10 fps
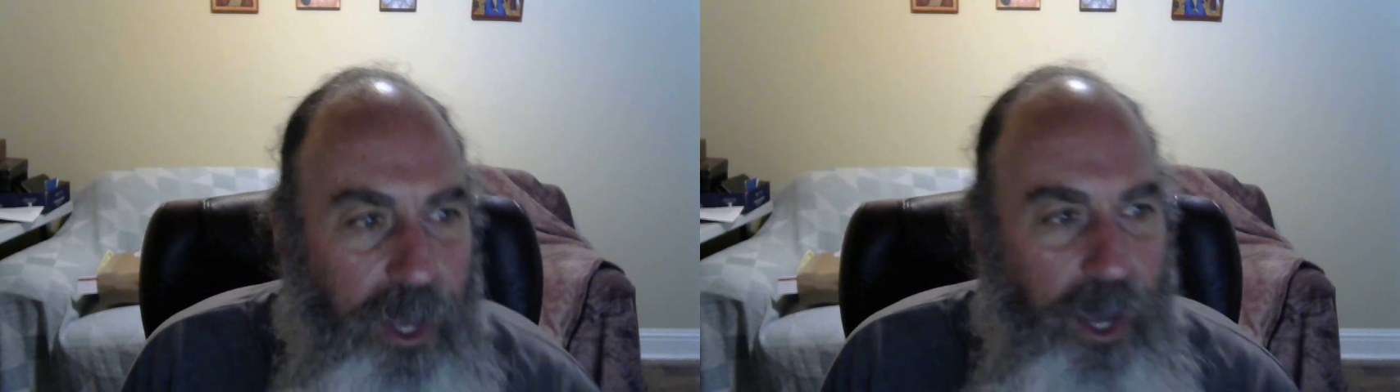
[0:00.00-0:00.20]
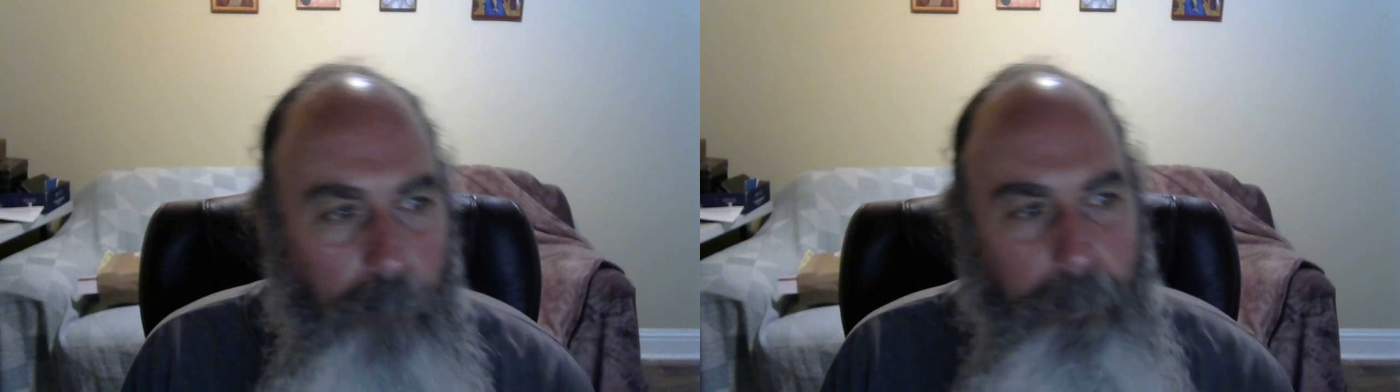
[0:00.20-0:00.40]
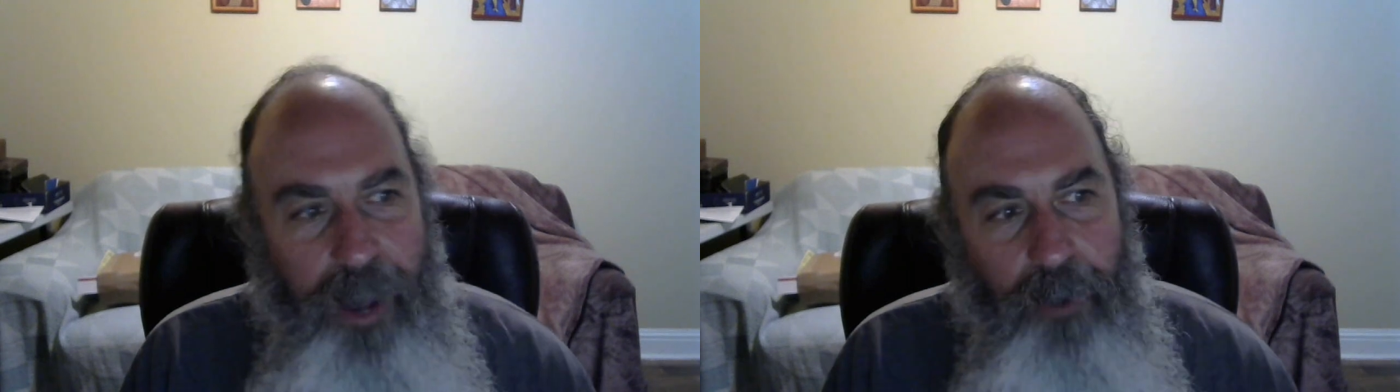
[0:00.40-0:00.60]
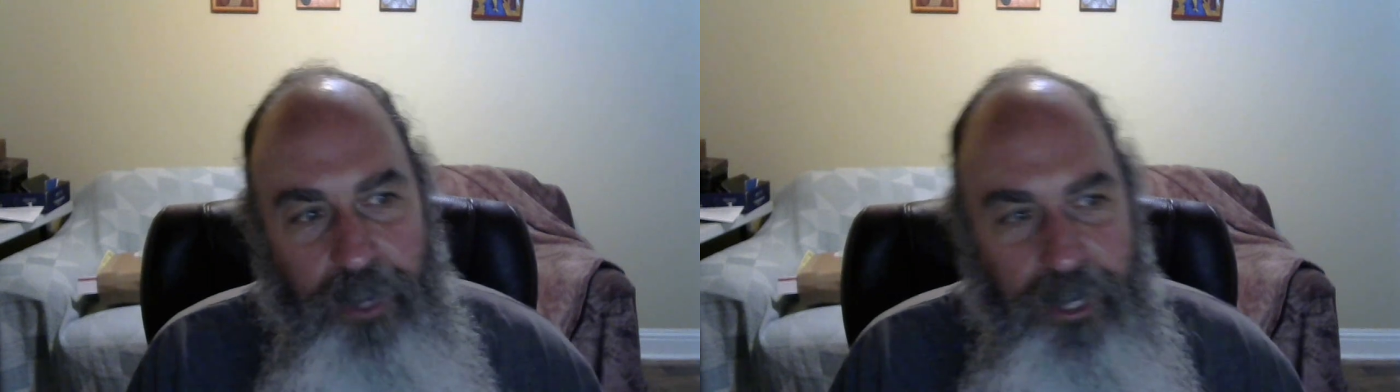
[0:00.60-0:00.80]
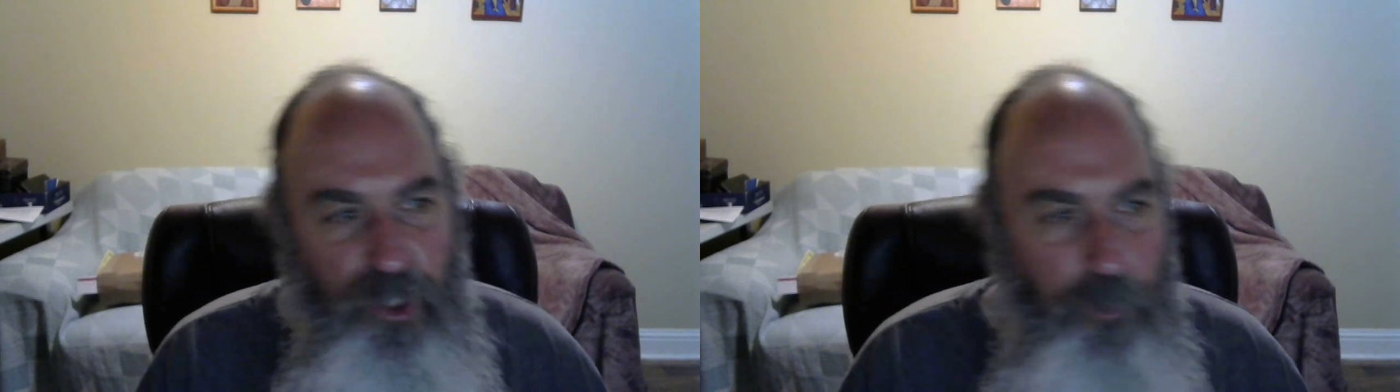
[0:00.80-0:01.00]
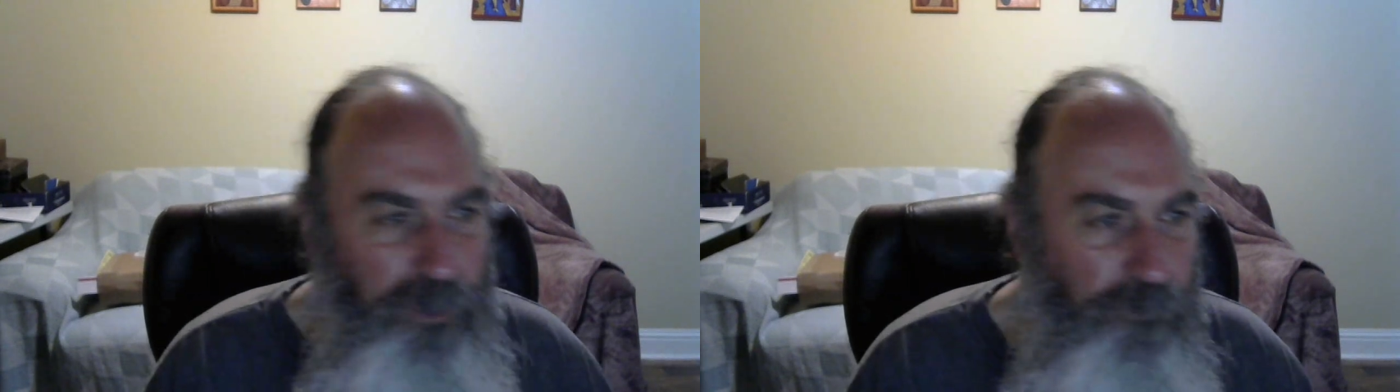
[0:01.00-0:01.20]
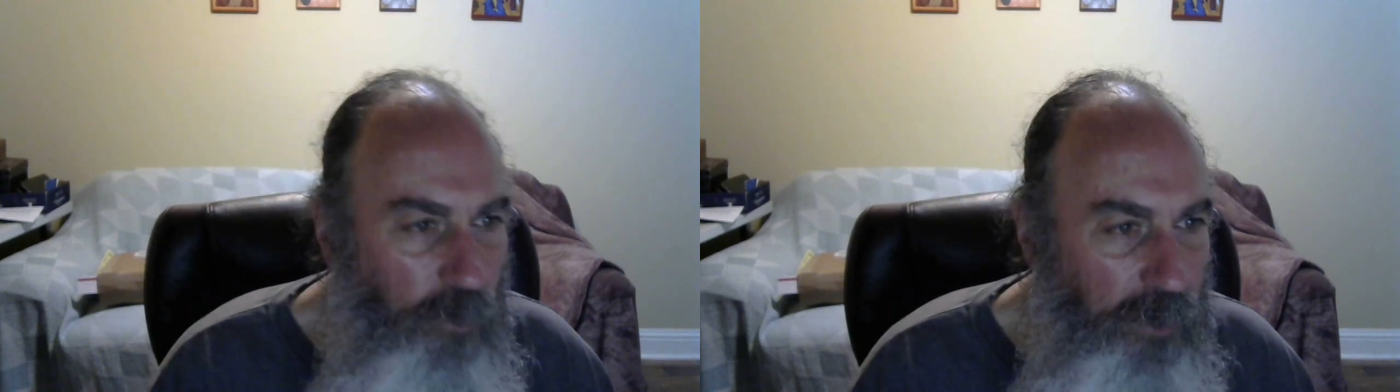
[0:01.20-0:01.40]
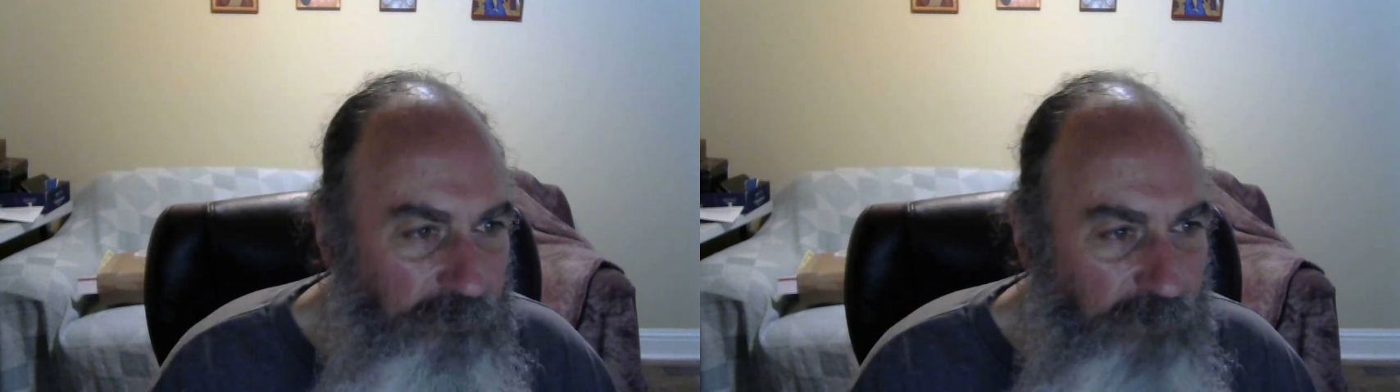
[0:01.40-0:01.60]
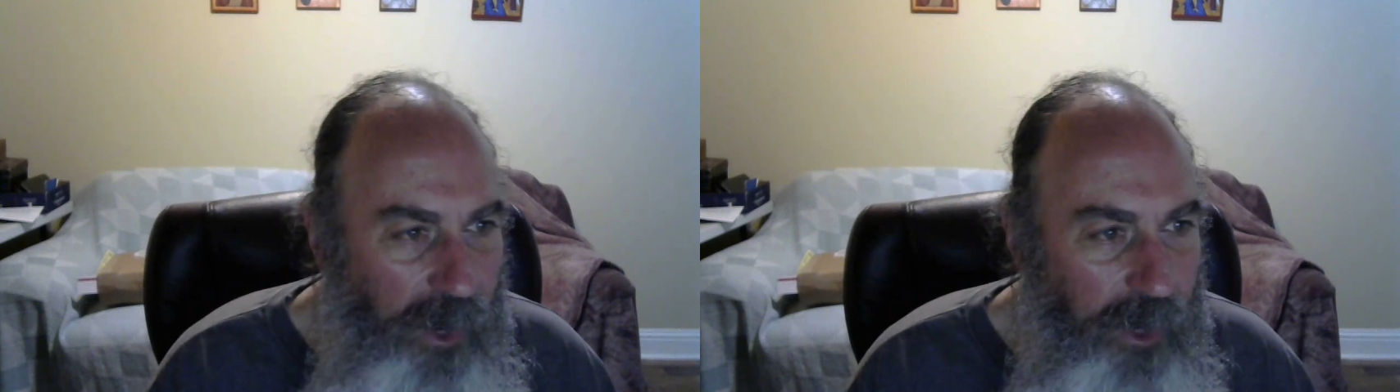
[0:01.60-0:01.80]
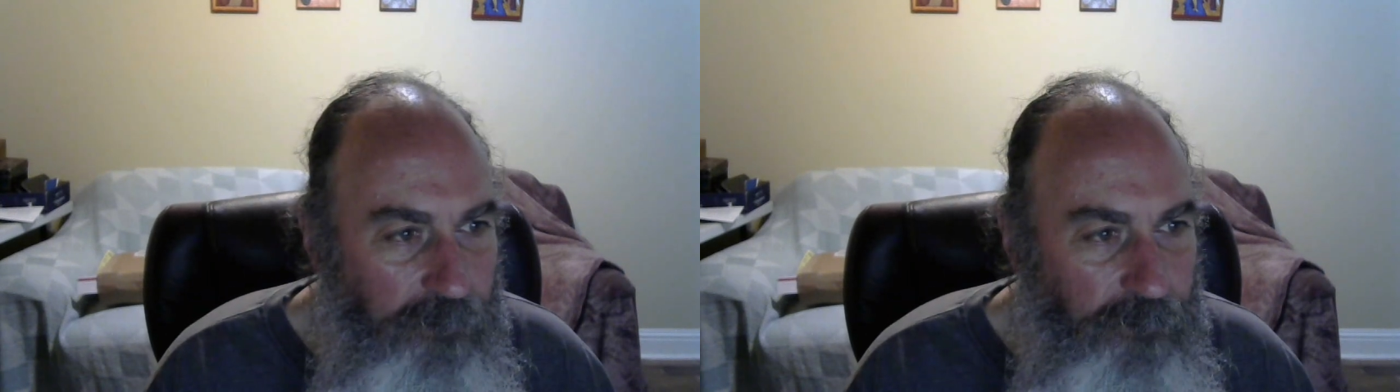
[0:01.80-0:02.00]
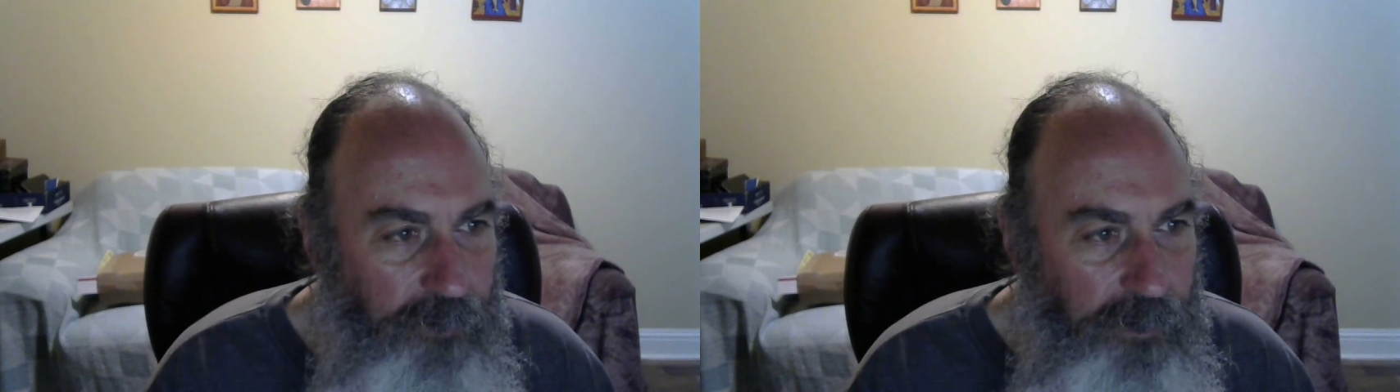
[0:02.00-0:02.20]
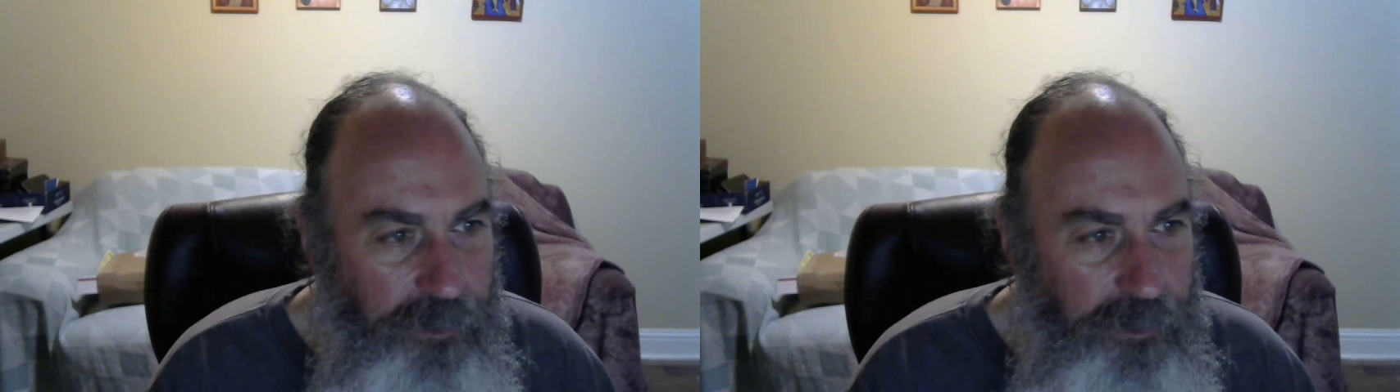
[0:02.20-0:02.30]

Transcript: about HB 45,